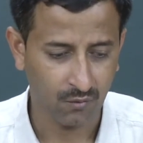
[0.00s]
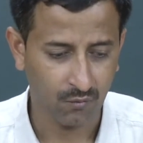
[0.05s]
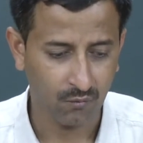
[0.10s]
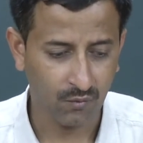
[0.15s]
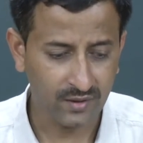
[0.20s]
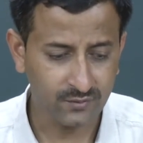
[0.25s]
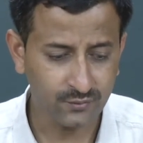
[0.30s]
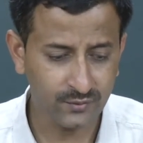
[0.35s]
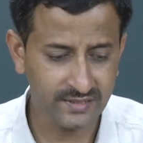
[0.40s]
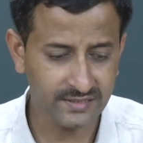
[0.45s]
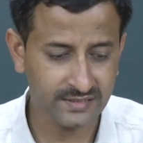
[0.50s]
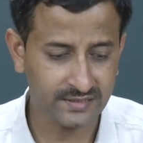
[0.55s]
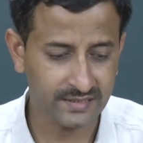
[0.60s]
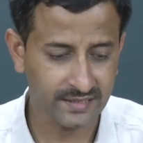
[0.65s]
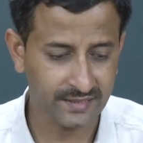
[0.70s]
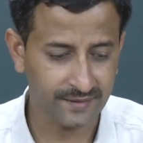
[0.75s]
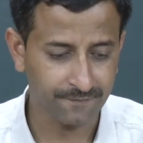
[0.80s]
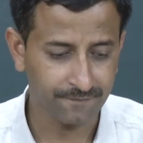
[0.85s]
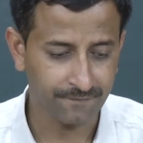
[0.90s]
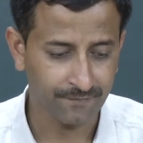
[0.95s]
what we
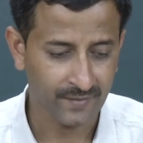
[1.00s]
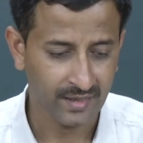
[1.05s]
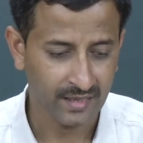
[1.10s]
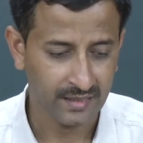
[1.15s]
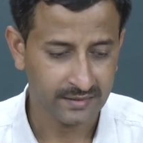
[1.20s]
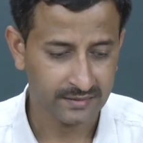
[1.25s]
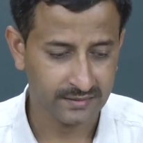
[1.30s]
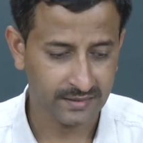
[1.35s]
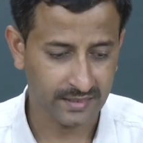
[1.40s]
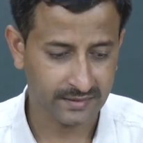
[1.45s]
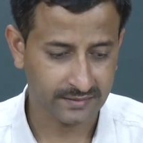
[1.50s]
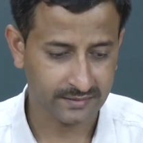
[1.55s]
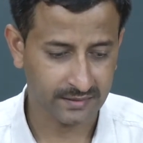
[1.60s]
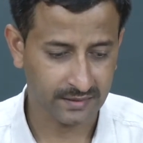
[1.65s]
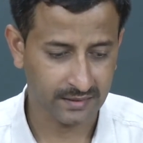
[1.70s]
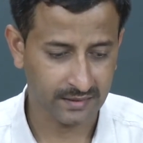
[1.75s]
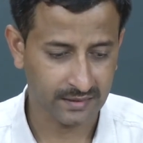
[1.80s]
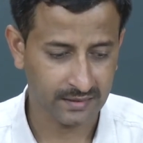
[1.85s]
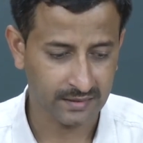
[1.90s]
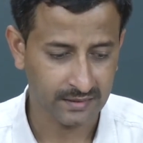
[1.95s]
see that
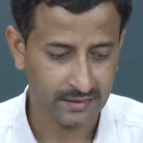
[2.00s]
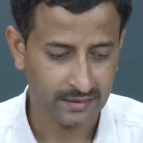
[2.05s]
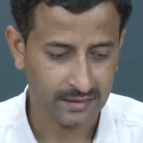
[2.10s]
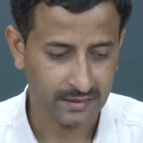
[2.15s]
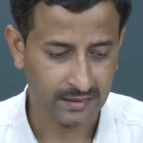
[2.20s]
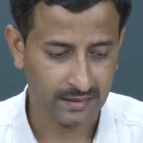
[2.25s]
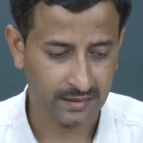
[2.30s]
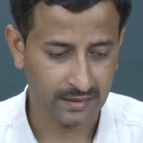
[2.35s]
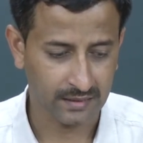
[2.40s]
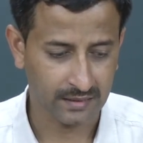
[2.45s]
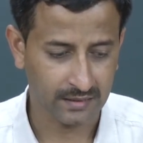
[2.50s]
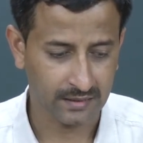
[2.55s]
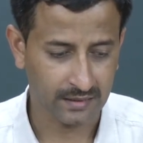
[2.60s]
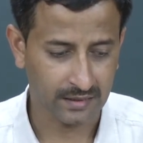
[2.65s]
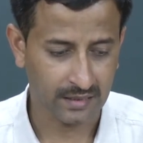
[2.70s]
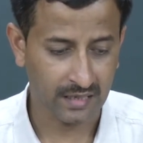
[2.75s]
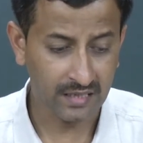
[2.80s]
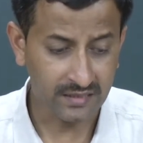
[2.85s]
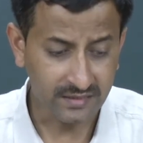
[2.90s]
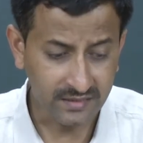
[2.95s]

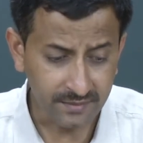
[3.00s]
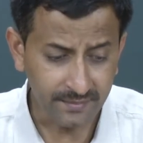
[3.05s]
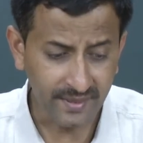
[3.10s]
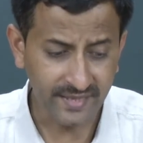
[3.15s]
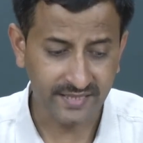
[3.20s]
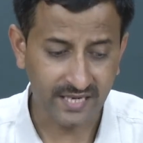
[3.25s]
ultimate